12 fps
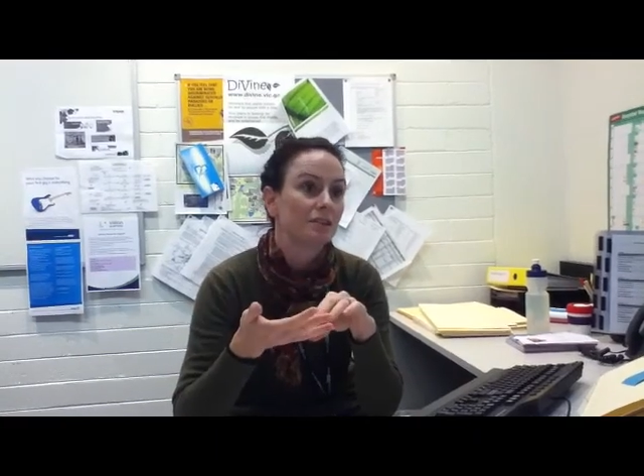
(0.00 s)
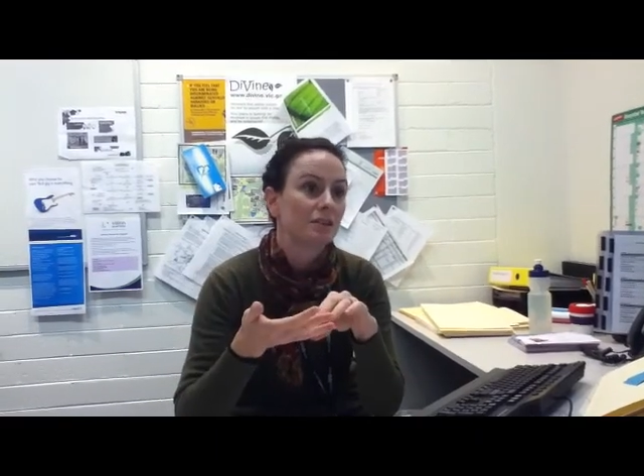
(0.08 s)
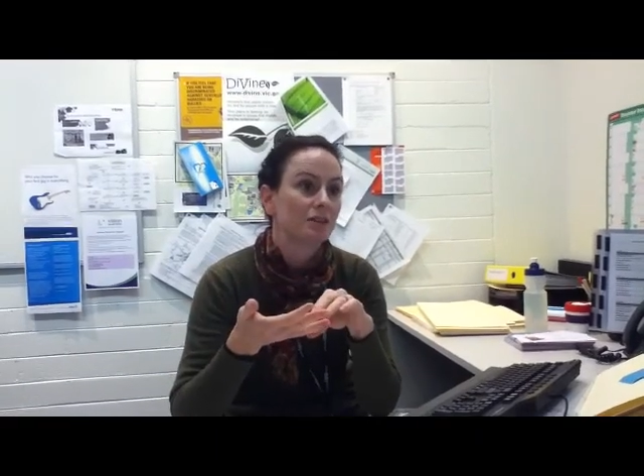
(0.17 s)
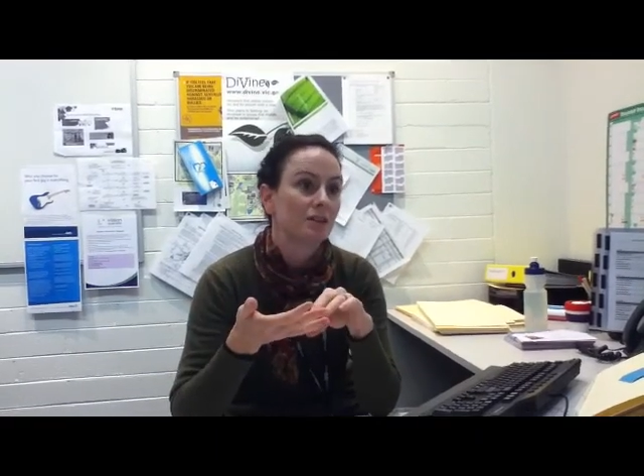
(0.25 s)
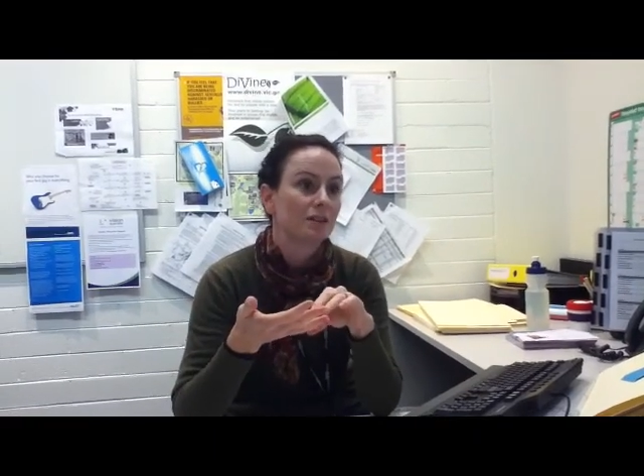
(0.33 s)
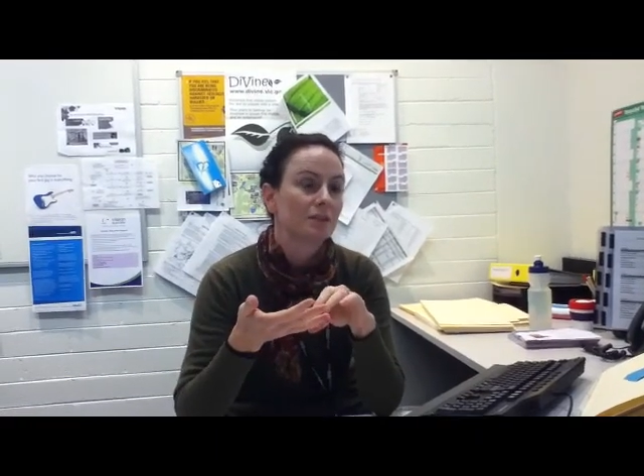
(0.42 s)

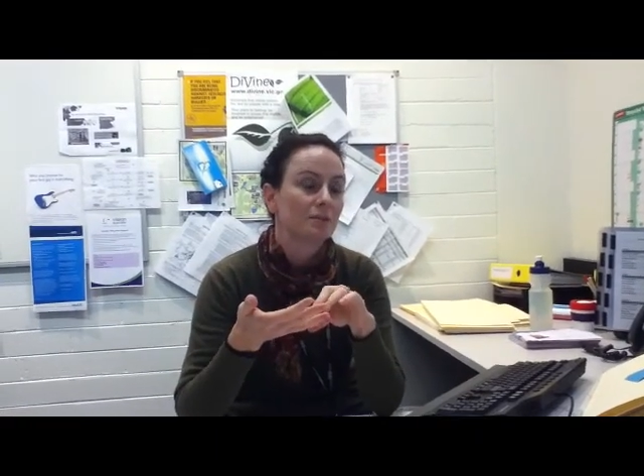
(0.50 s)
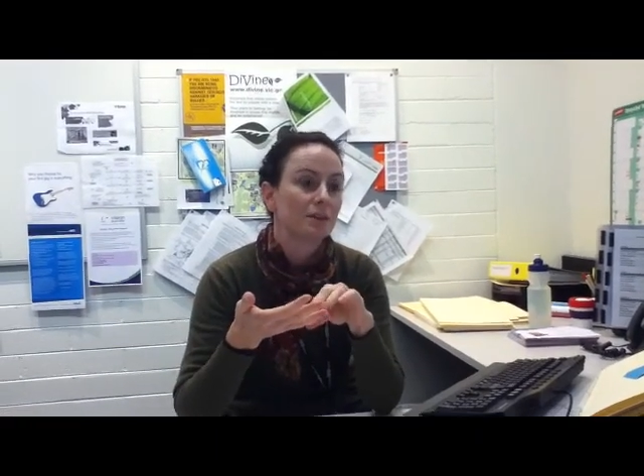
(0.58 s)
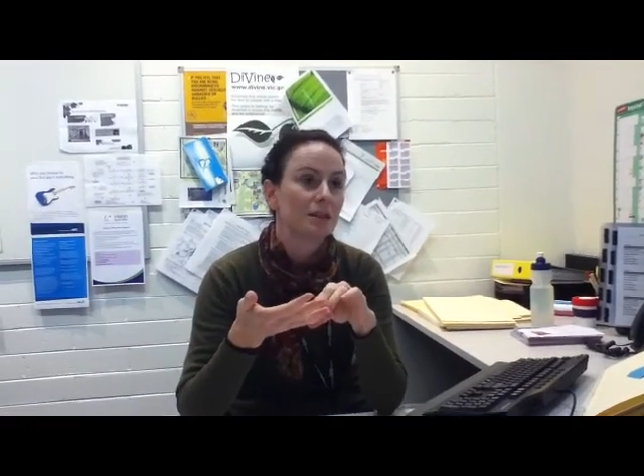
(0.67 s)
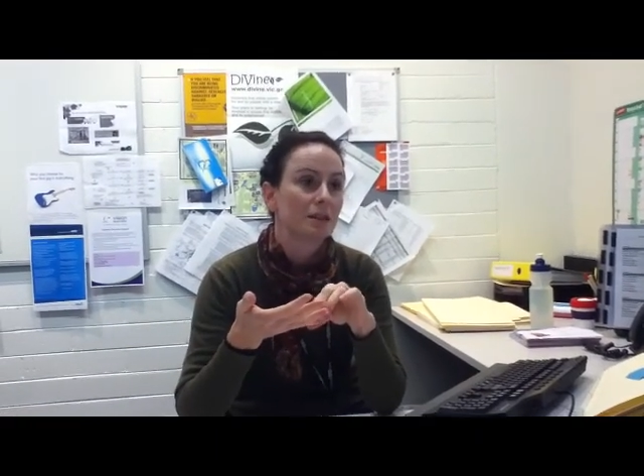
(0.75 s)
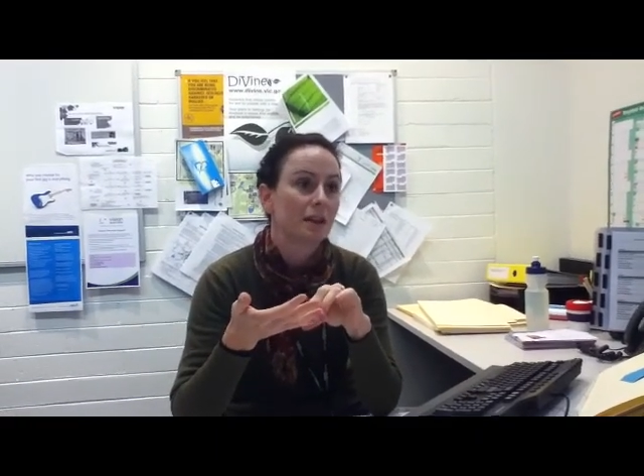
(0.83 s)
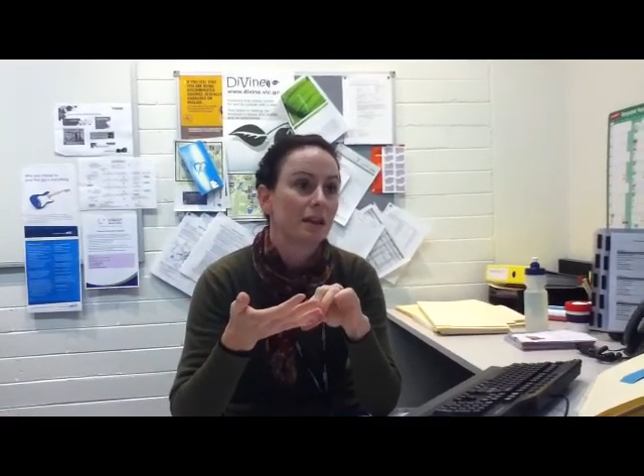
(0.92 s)

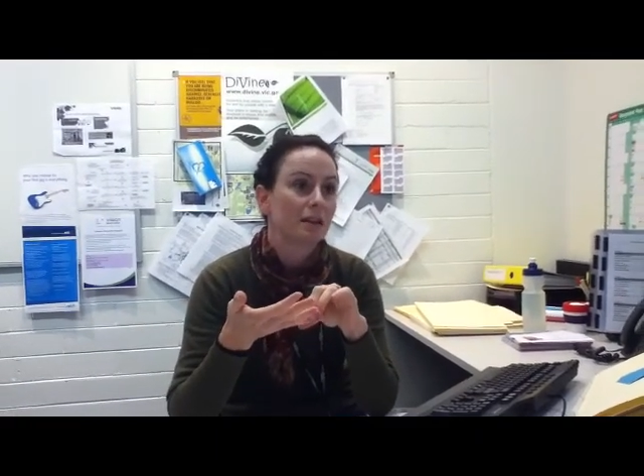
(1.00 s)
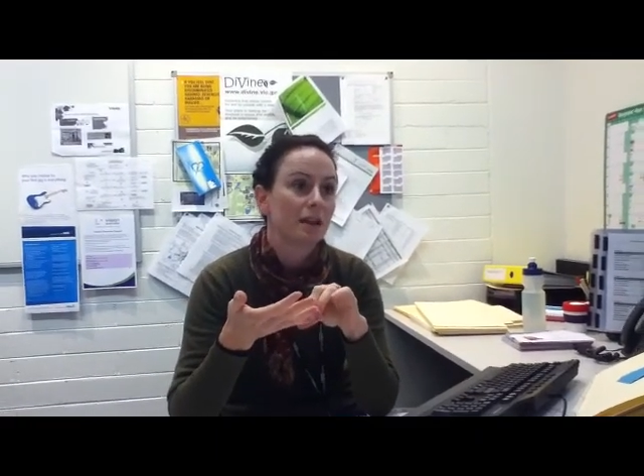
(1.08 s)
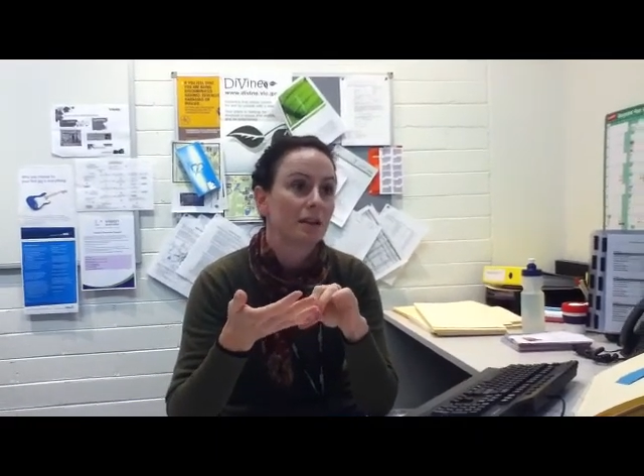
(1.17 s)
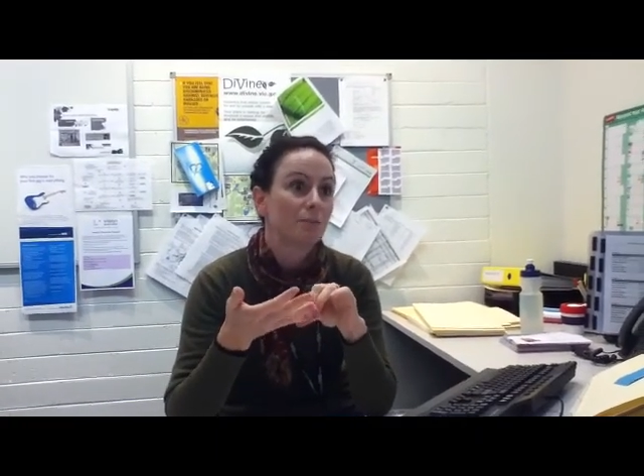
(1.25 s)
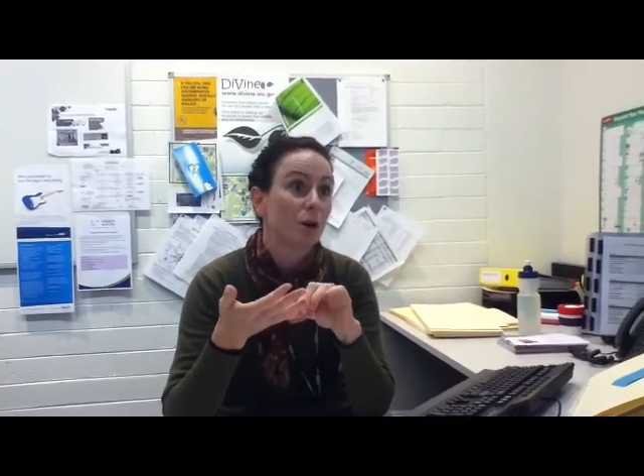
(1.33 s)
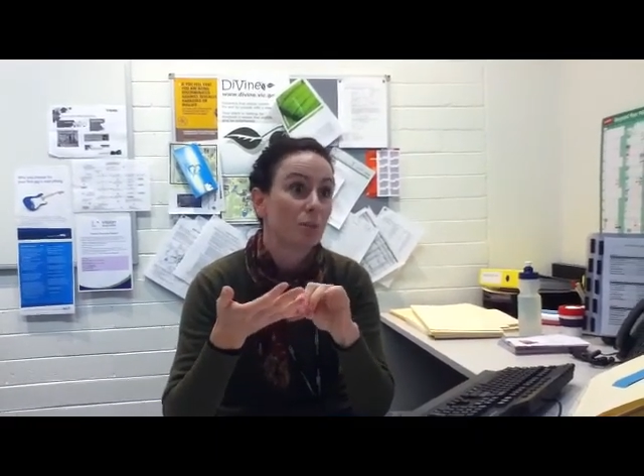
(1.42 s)
adjustments that they
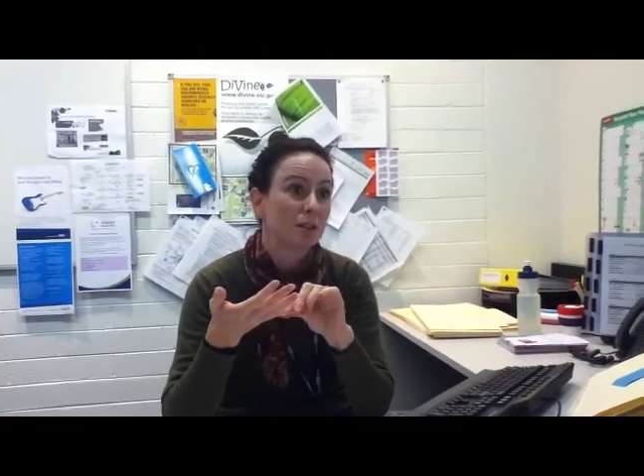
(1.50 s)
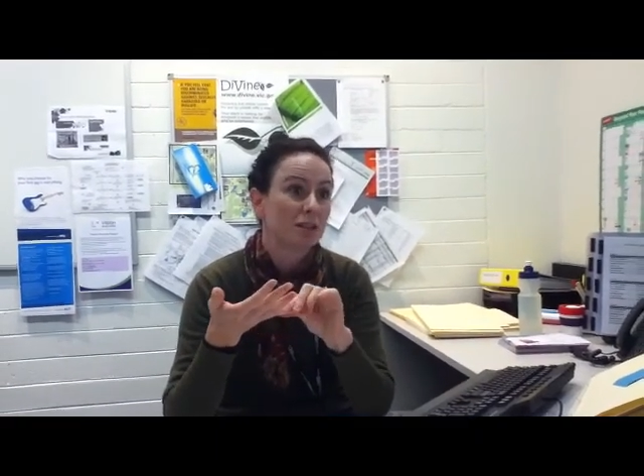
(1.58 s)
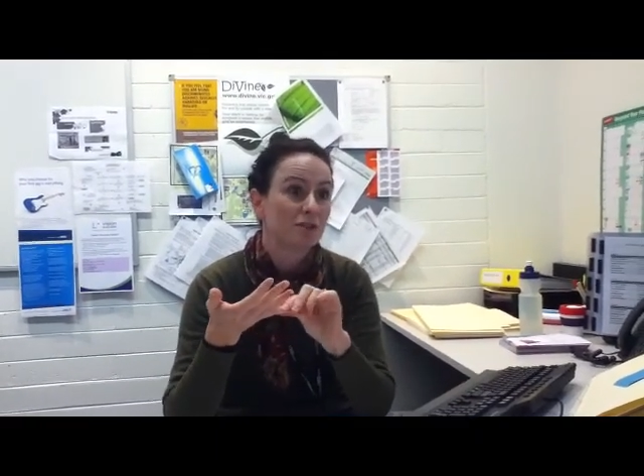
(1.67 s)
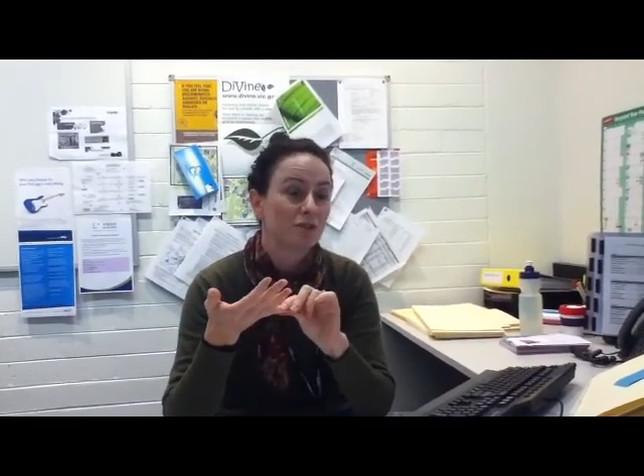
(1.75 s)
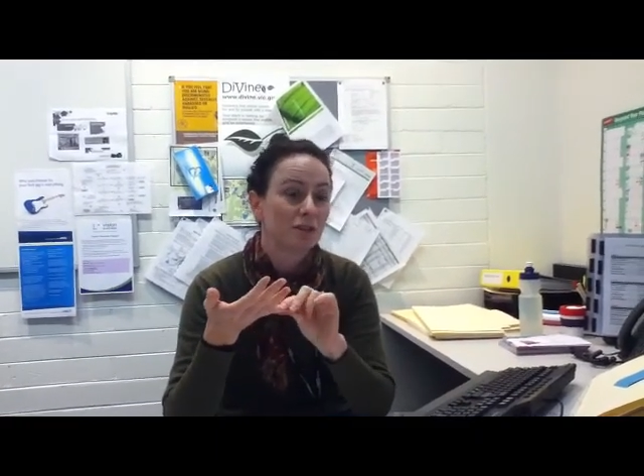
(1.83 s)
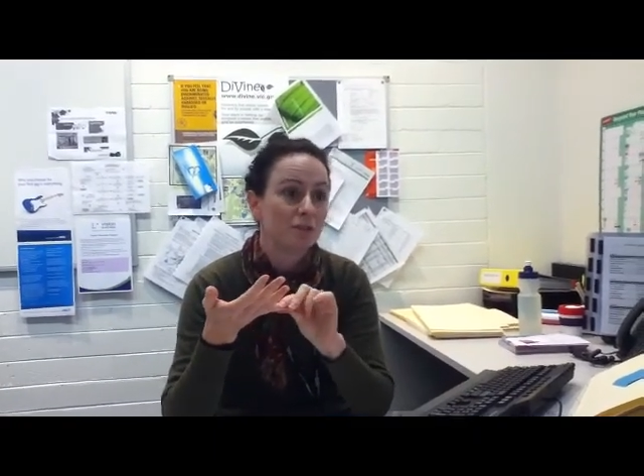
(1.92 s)
need might be
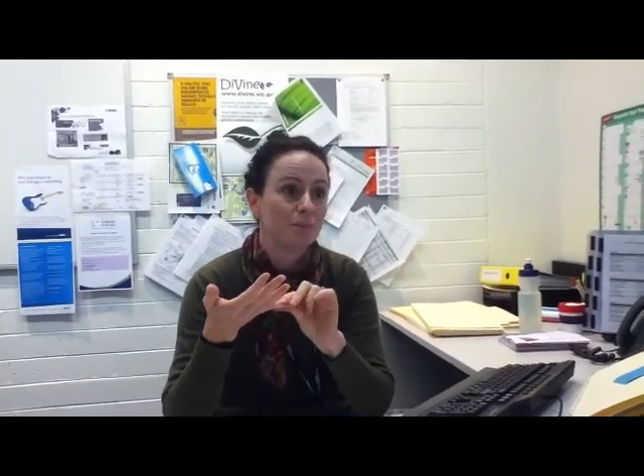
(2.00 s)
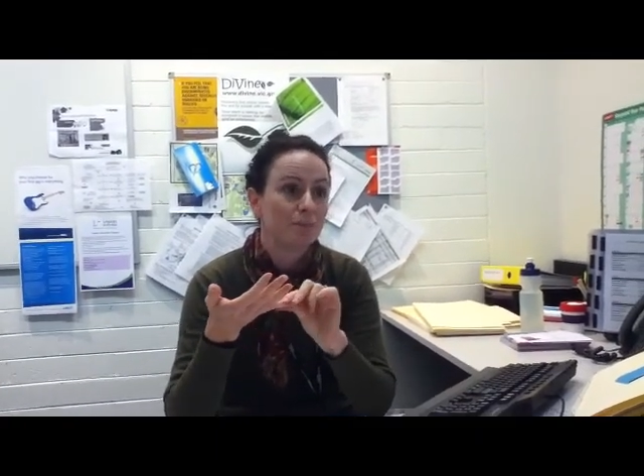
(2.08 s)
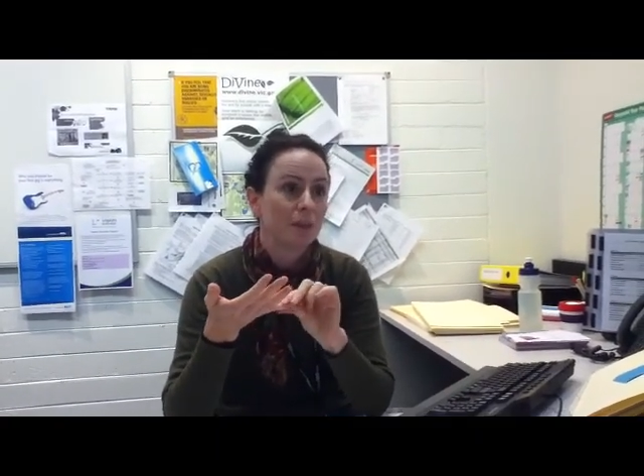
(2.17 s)
different.